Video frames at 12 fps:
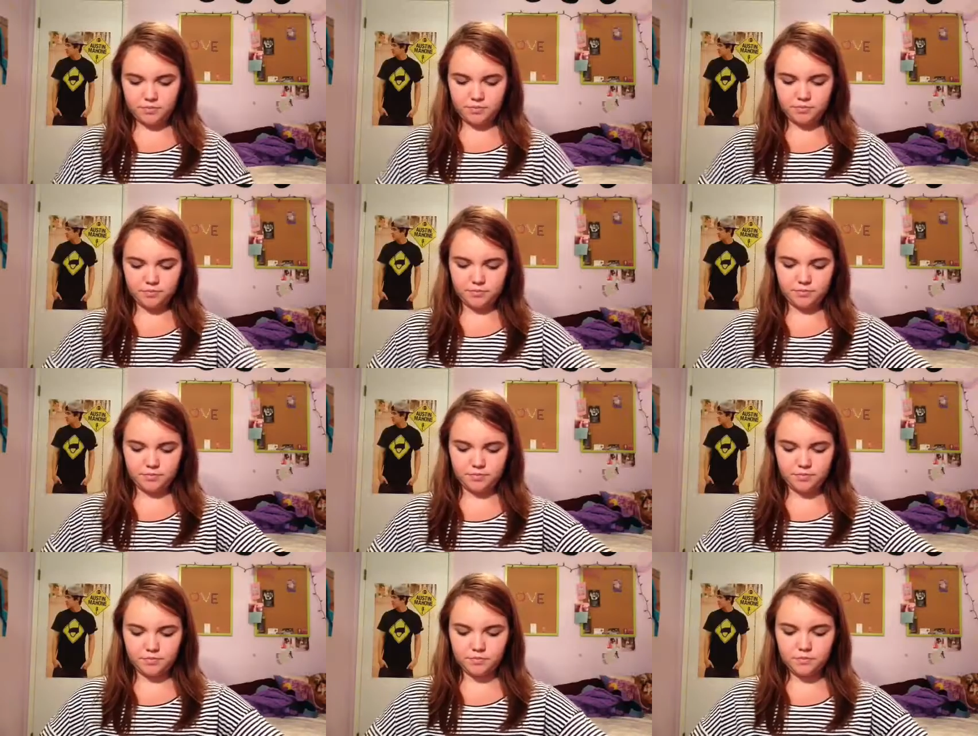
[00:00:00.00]

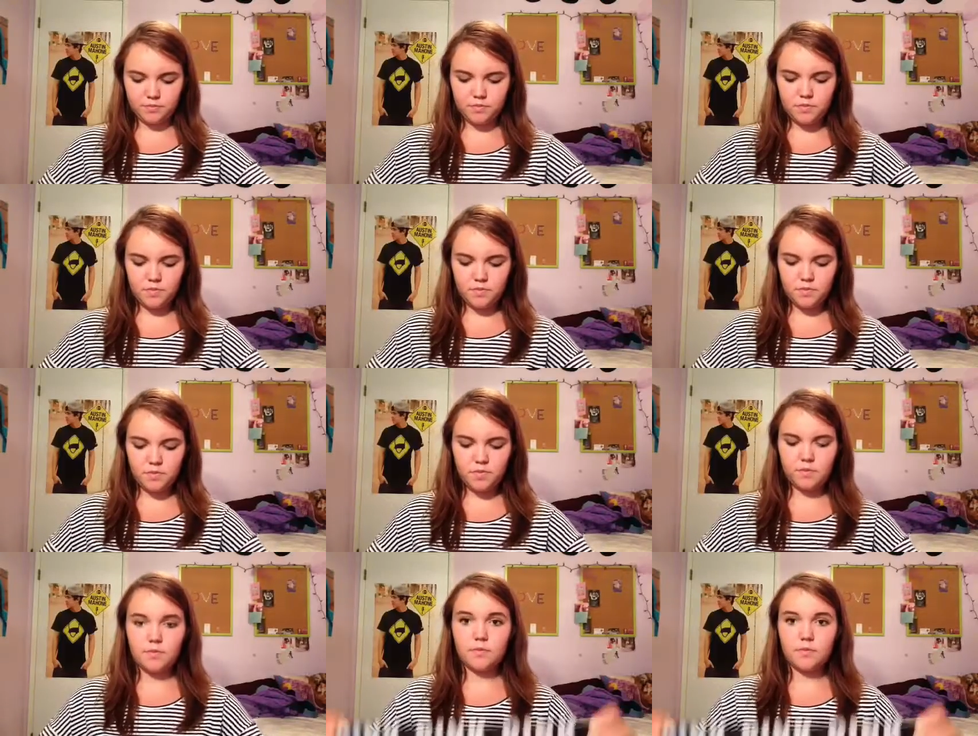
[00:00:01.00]
(no one is talking)